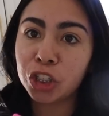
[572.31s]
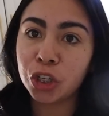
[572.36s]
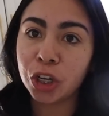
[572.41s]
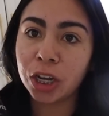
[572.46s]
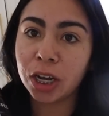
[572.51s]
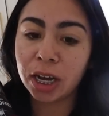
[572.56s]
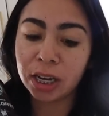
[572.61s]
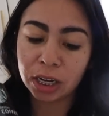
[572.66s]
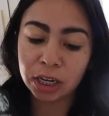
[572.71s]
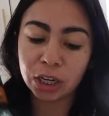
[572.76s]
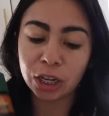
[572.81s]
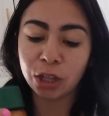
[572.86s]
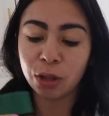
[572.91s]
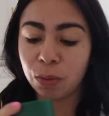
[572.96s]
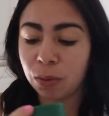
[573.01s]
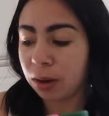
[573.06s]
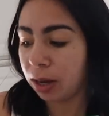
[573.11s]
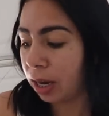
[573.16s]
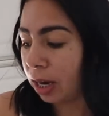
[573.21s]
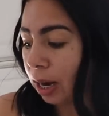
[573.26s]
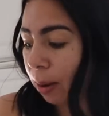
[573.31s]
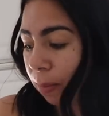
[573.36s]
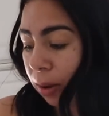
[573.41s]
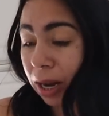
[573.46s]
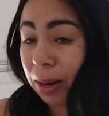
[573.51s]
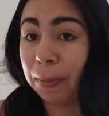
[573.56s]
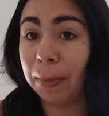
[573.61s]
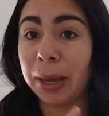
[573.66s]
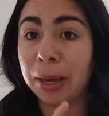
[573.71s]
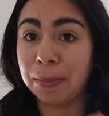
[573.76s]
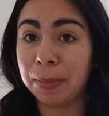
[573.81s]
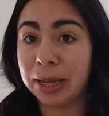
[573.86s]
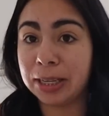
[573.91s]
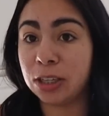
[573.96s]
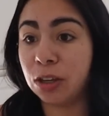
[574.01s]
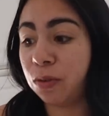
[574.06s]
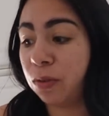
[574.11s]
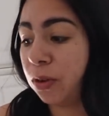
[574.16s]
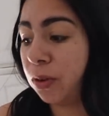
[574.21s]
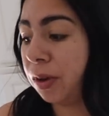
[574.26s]
so I got another one. I'm gonna make
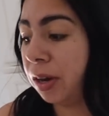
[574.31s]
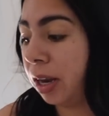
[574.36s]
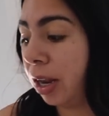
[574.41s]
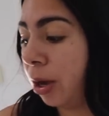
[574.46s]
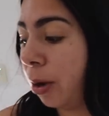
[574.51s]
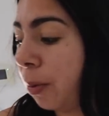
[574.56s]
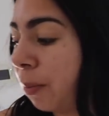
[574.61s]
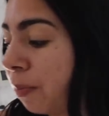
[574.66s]
myself one right now.